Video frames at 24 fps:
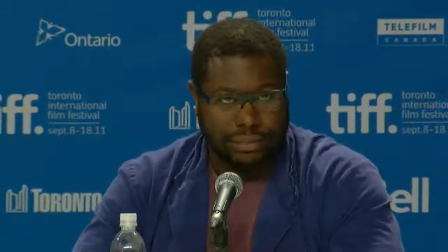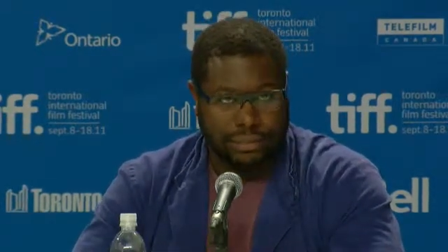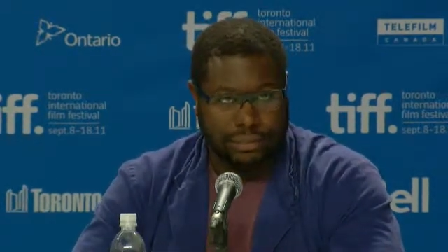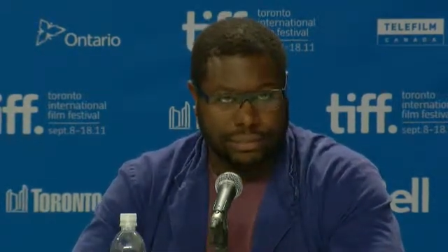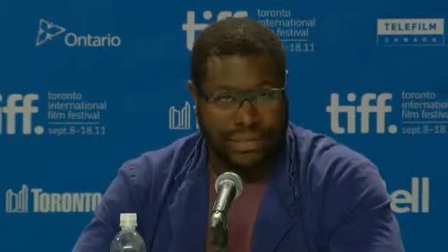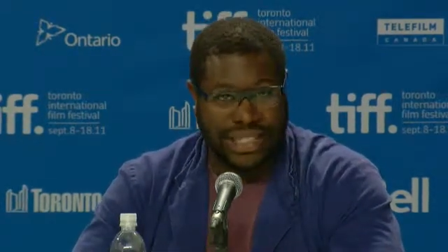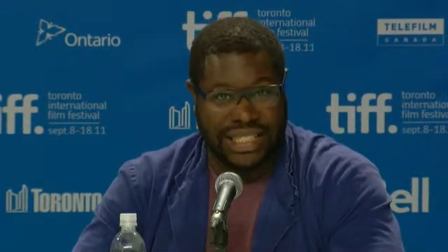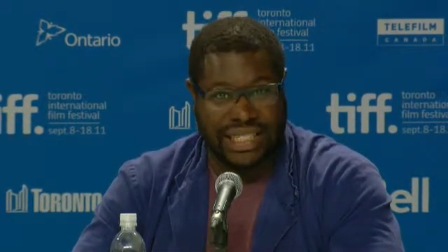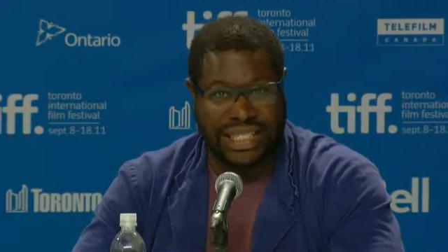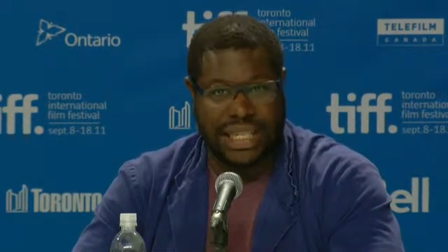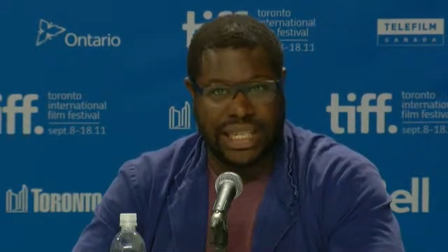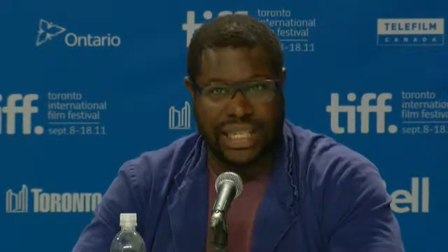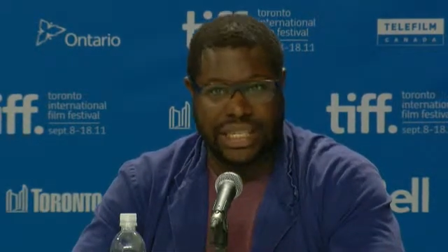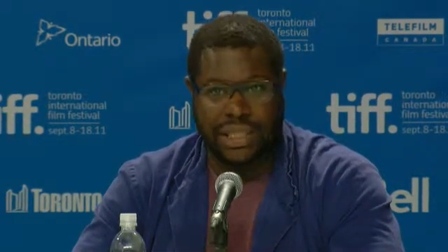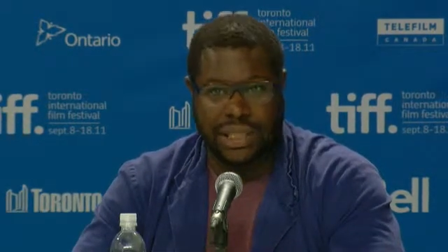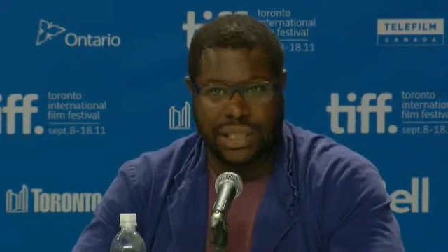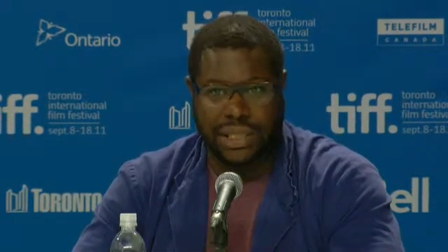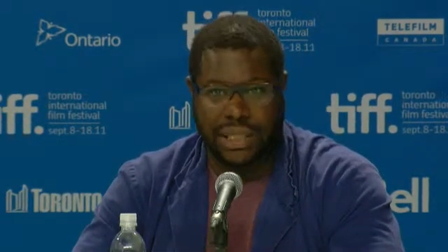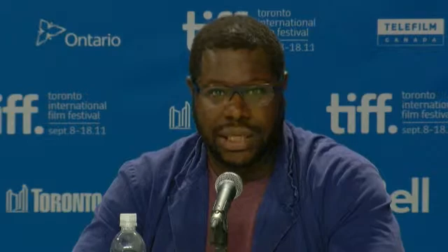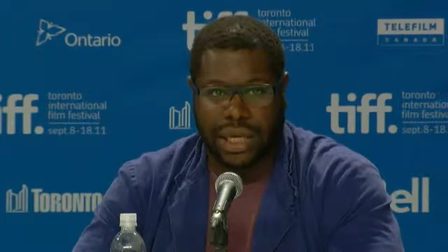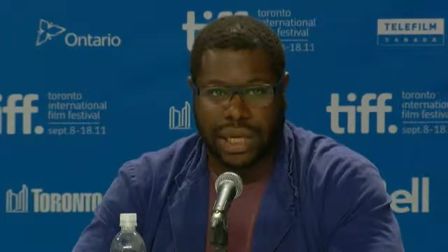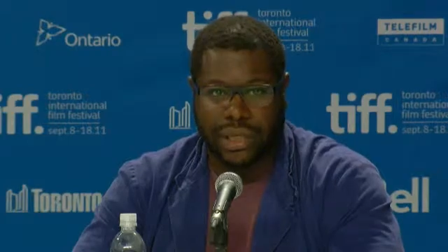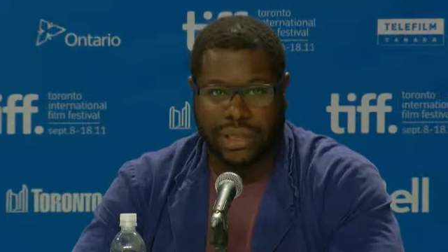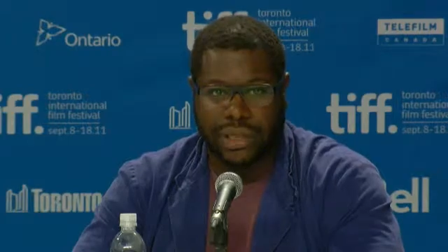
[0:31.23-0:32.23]
disease as
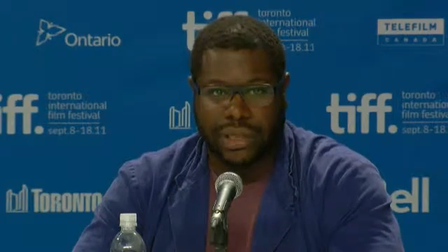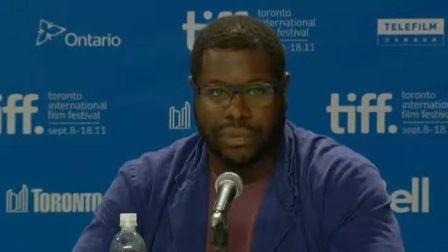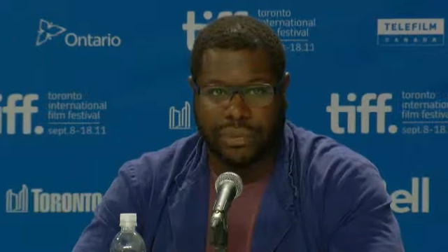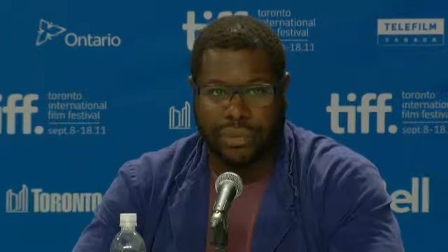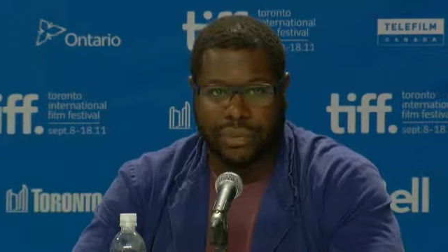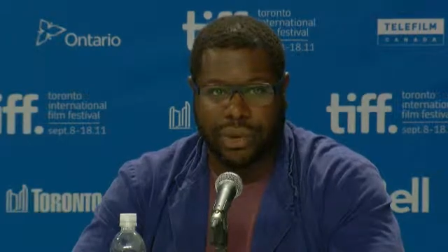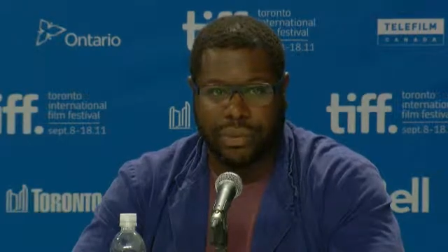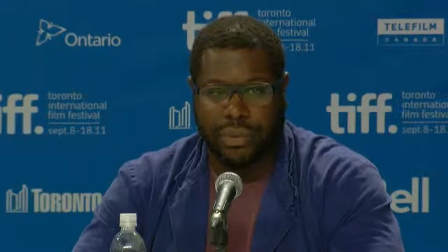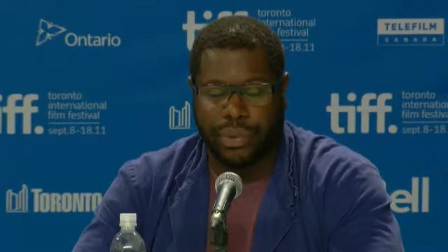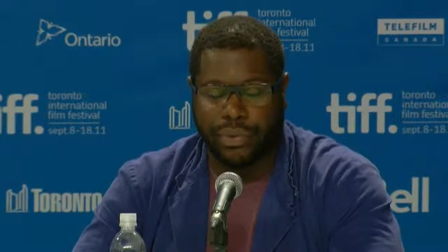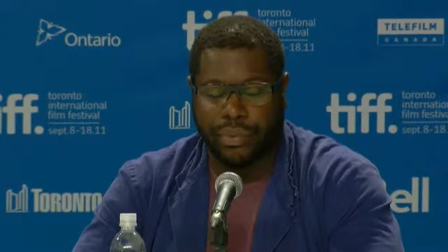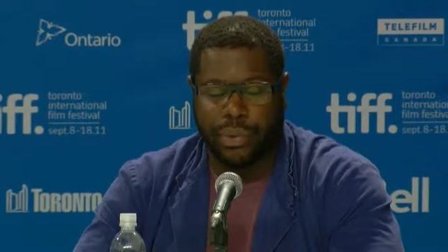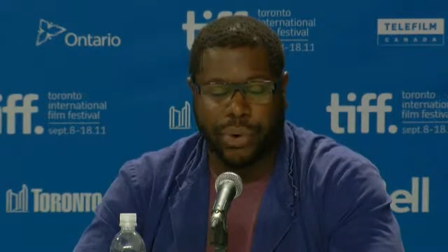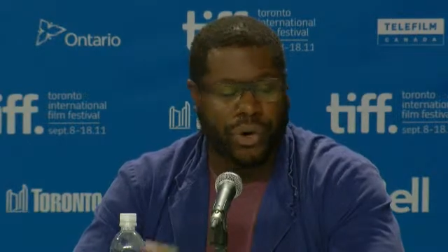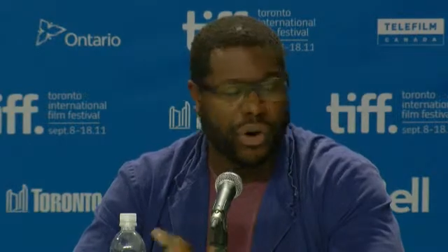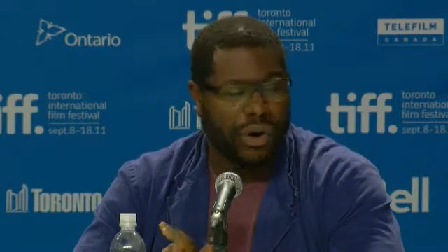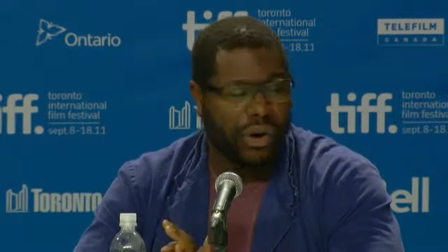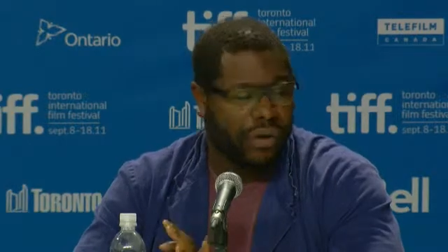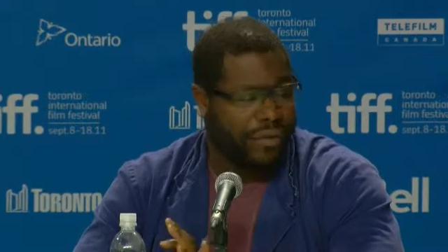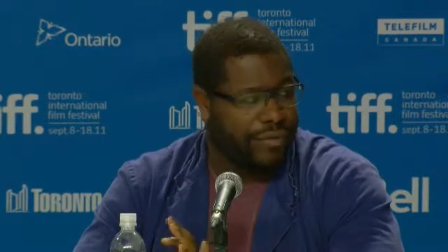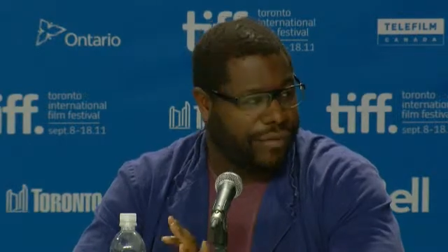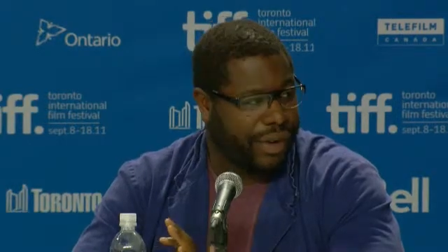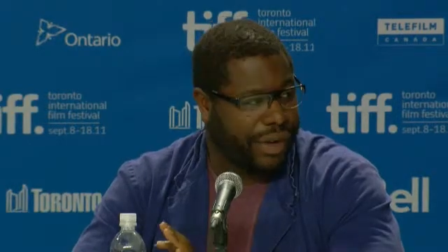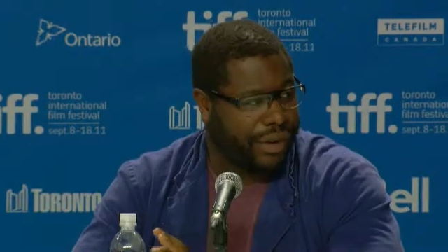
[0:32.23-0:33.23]
such,
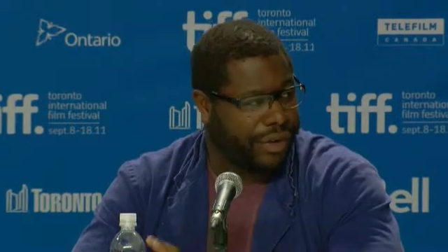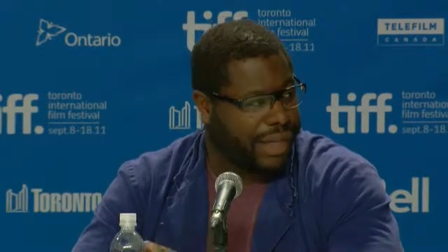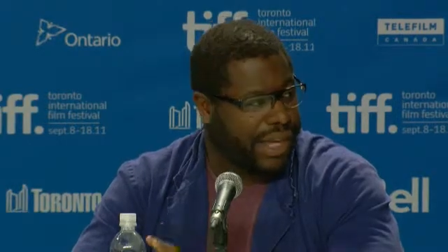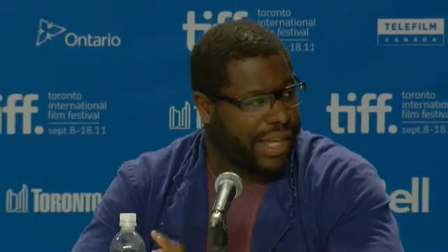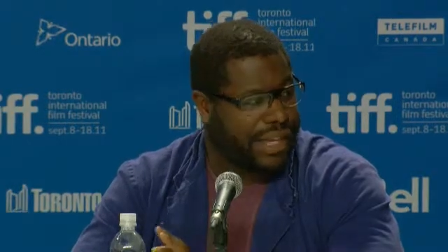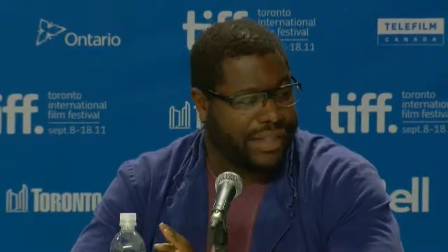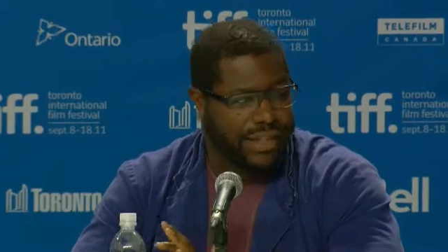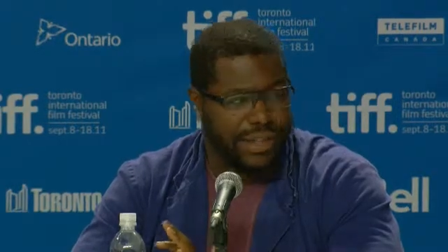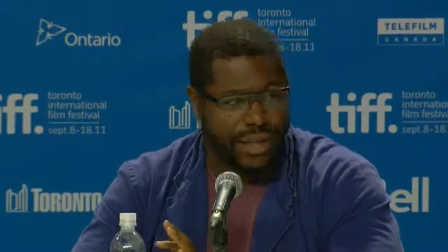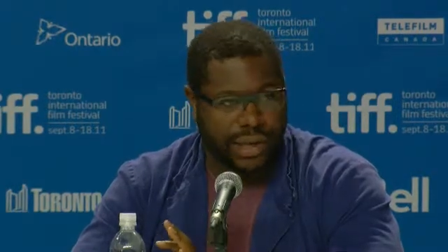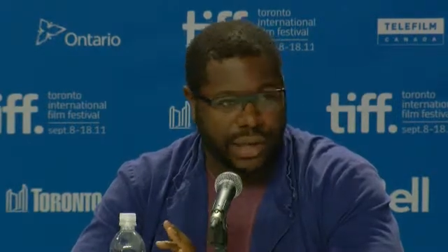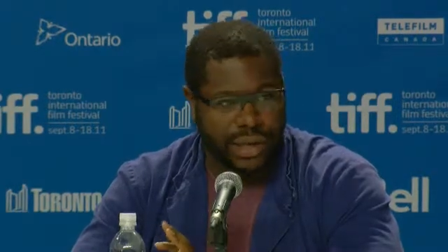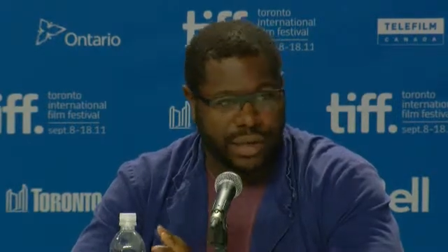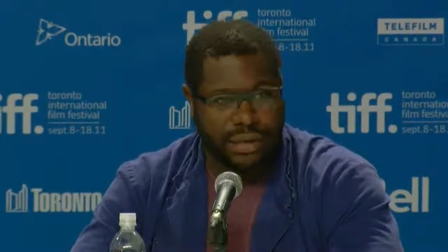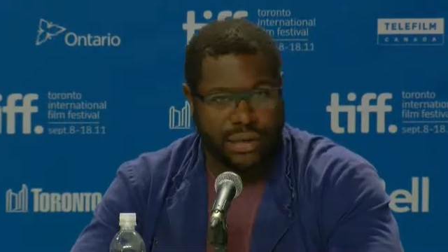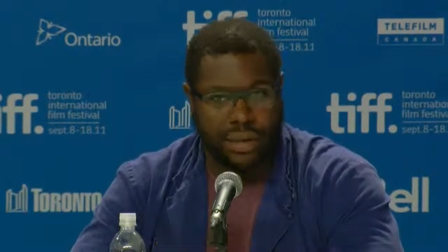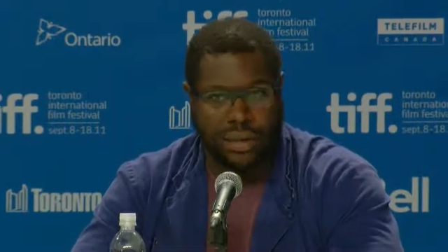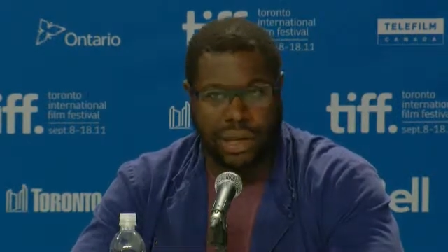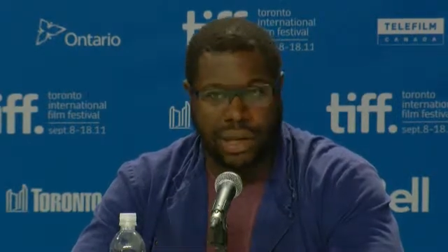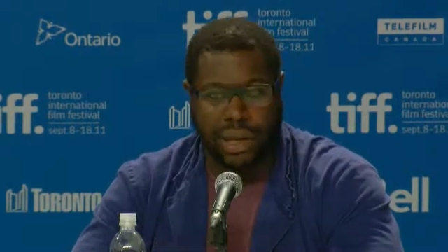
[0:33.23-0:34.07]
pornography, the internet,